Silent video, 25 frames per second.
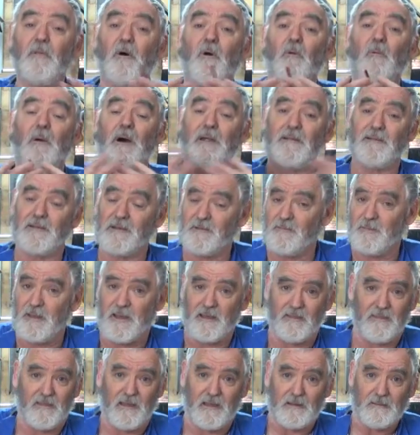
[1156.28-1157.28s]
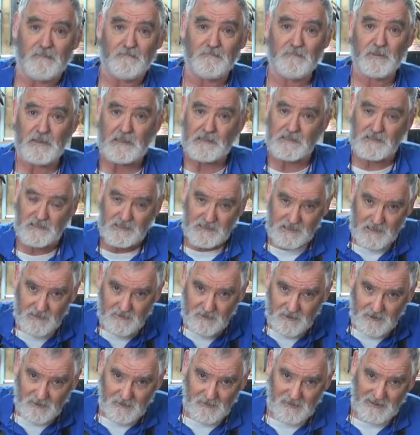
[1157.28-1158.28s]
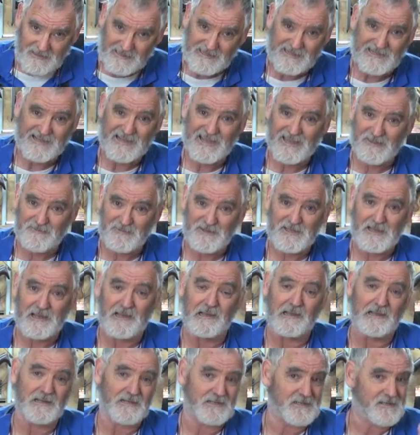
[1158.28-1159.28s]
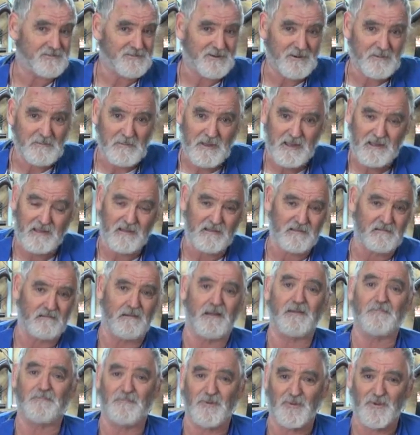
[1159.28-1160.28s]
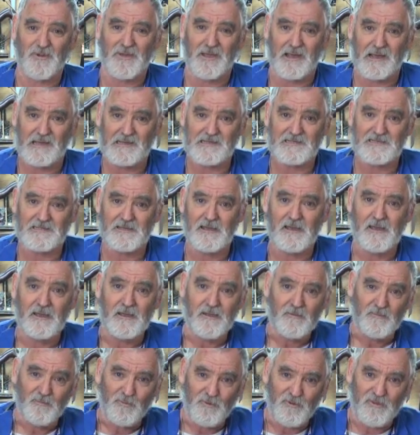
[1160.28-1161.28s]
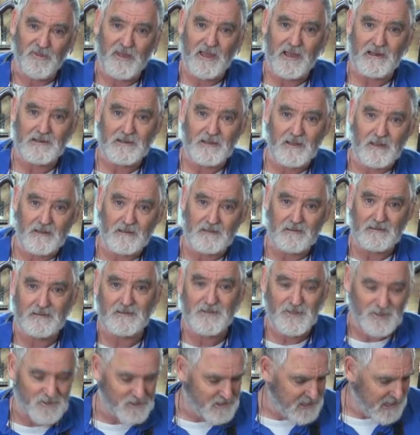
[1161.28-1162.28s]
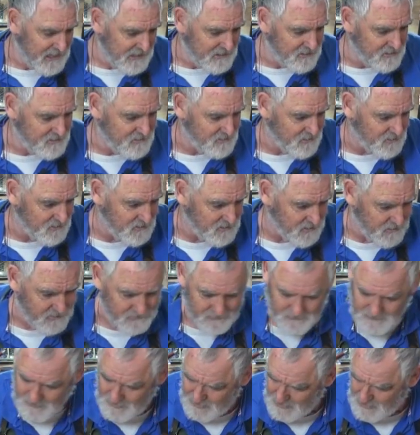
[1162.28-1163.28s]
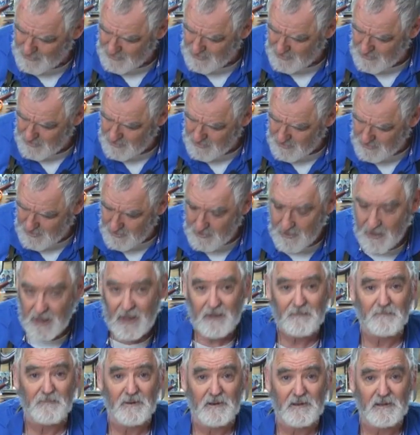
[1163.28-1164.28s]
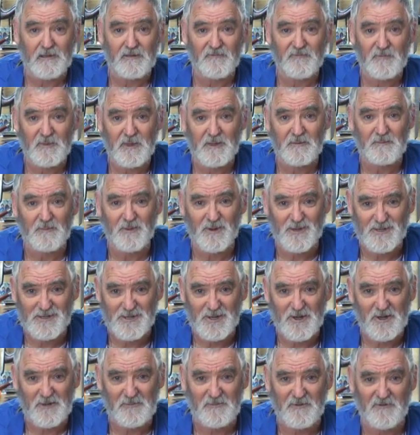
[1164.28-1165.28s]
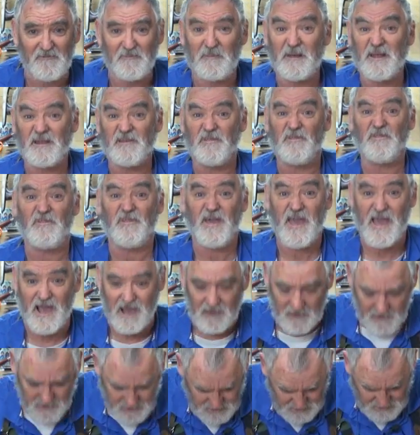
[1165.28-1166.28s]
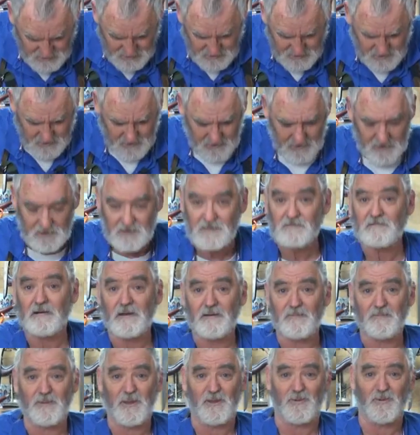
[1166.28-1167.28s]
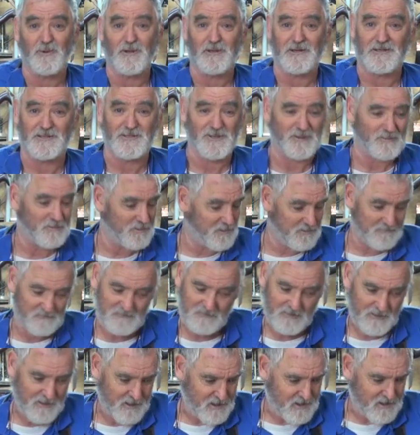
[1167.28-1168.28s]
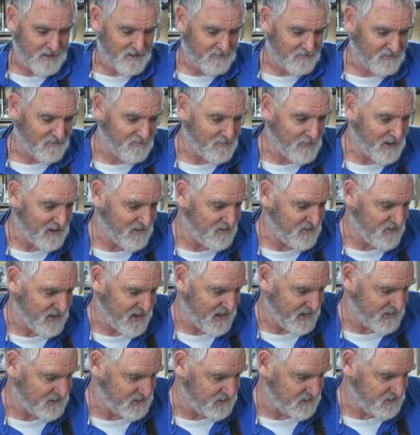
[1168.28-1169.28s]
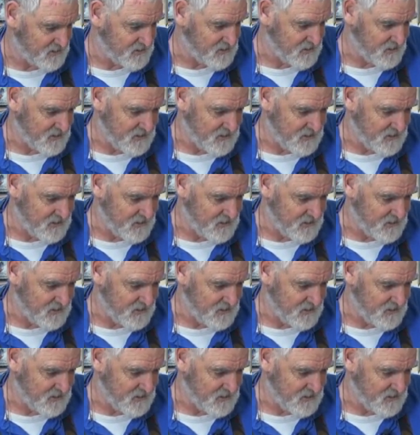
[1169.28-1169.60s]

not worried about that because I just want to, as I keep saying, I just want to make a great bookcase without going too technical on you. And believe me, in my time, I've made thousands. I used to run a big workshop and we made thousands.